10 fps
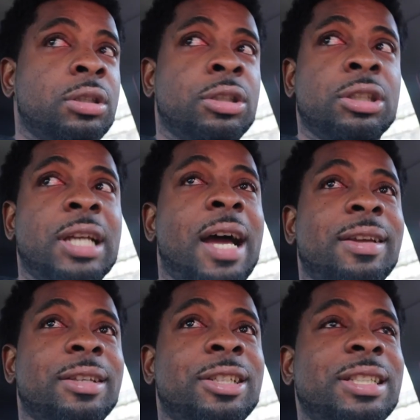Just
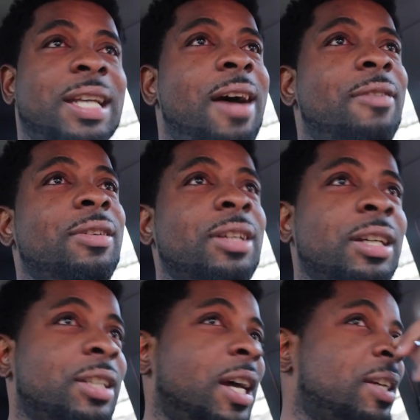how
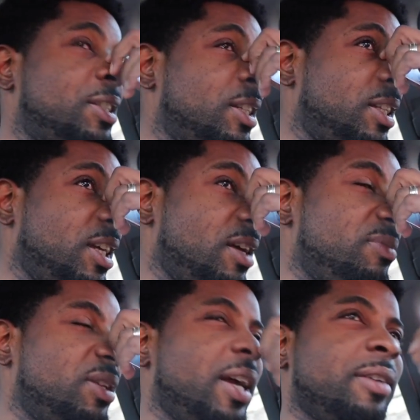y'all sit there and
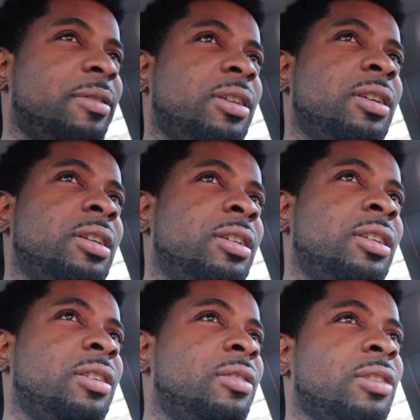be like,
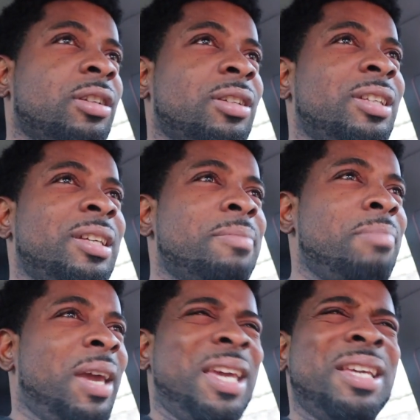
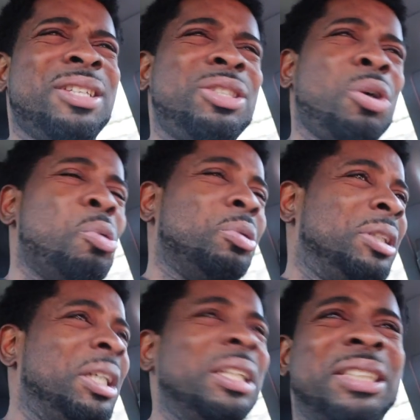man, he's so
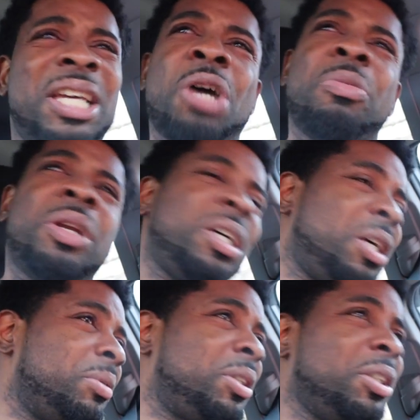detailed when it
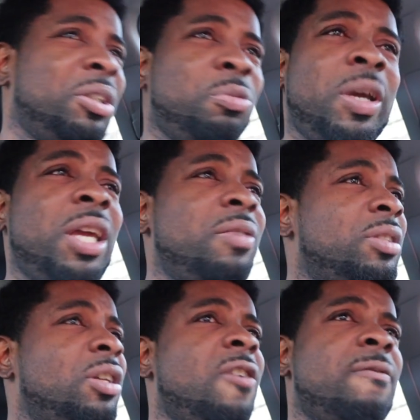comes to this wave
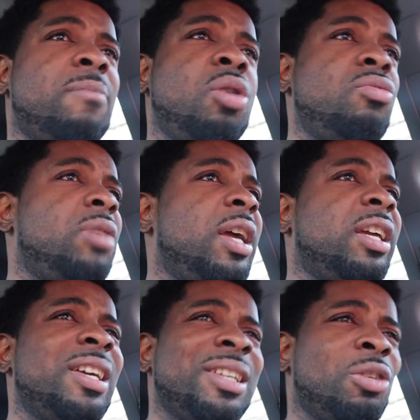stuff, bro.
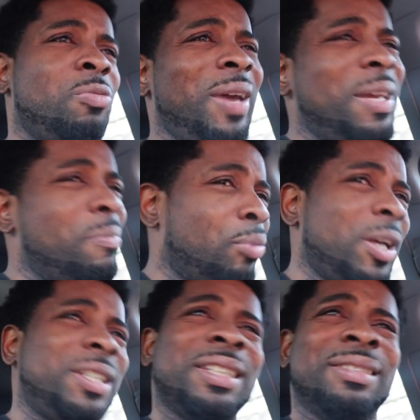Like, the way he
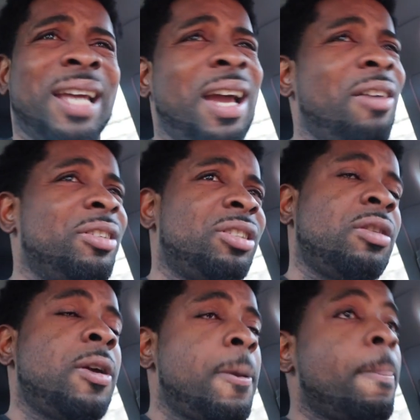breaks it down is...
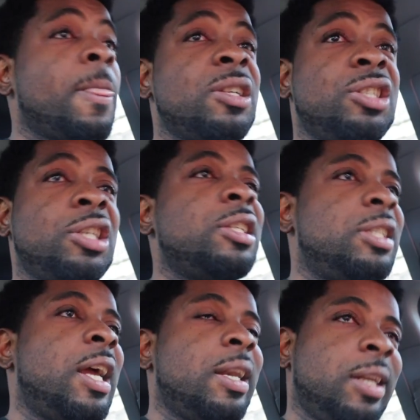Son
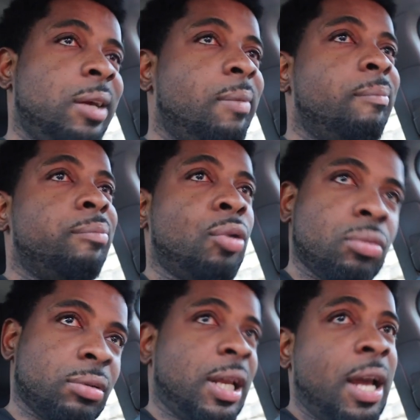sat there and broke
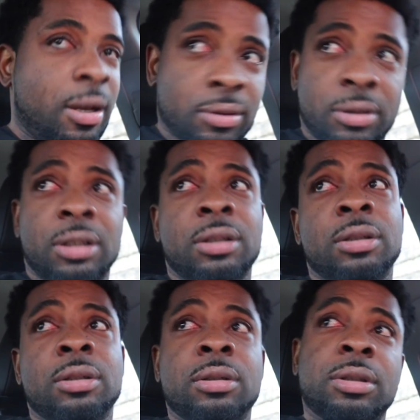down
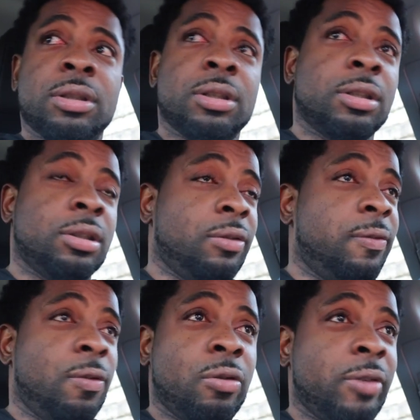the
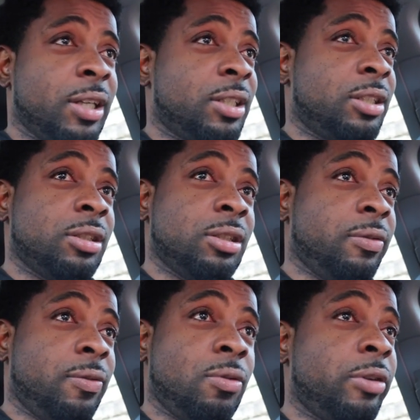Forex
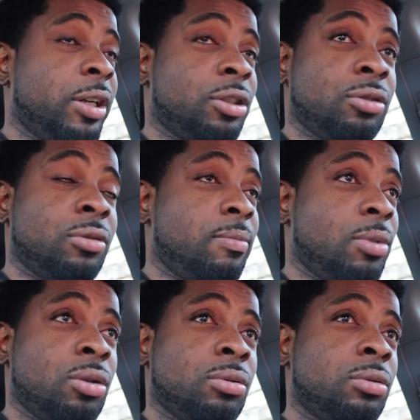joint,
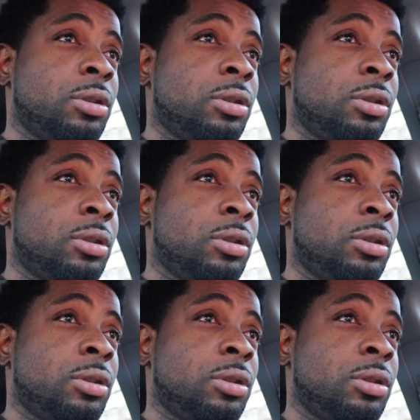bro.